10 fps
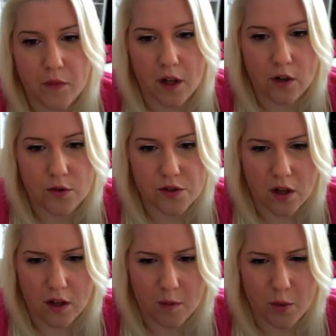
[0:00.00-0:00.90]
It goes on
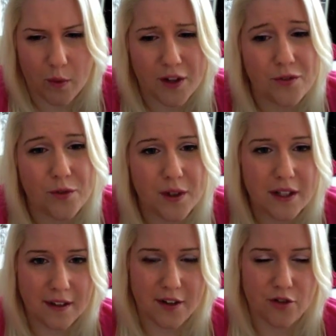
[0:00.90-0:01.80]
a little bit wet. You do need to
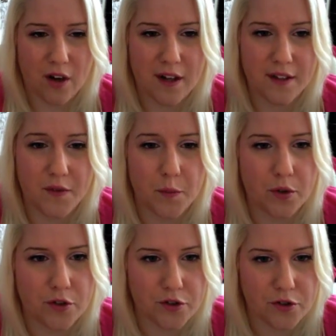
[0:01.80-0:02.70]
let it dry because if you put
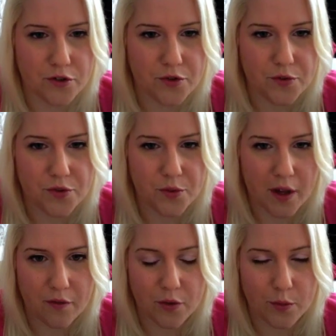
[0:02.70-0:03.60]
on your shirt too soon
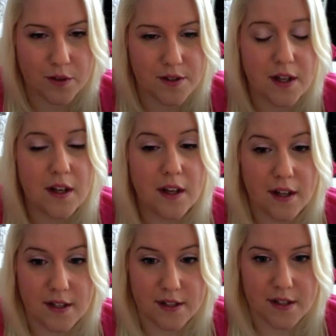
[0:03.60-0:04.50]
afterwards,
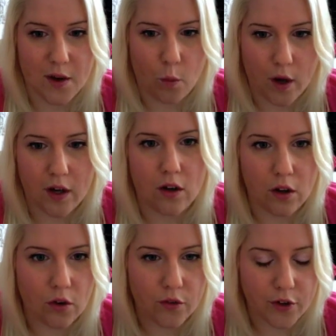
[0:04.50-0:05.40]
it does get white
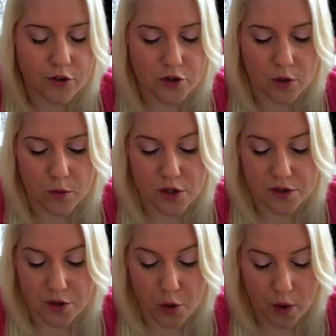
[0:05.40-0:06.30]
all over your shirt, which is
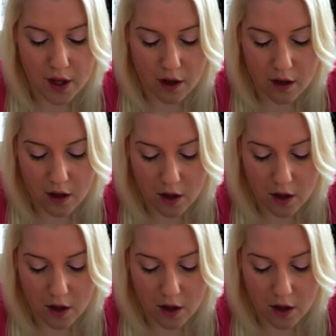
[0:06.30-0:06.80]
annoying.